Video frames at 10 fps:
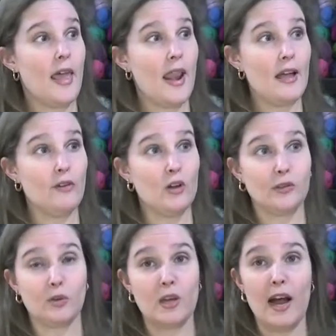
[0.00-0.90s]
And I've
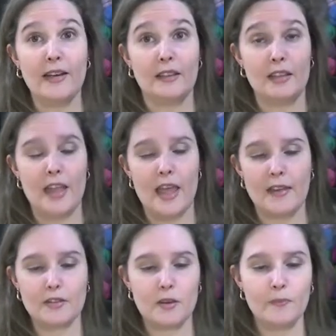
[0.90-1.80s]
also tied the
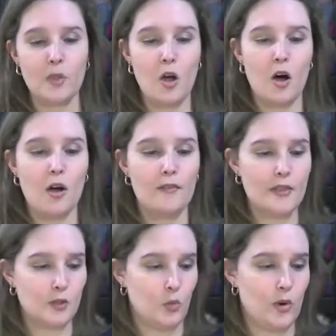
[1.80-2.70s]
end on
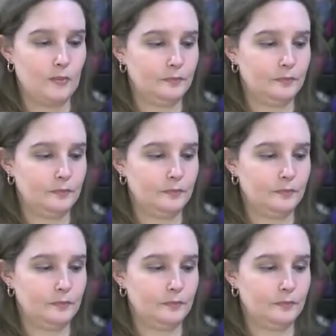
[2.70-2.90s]
this one.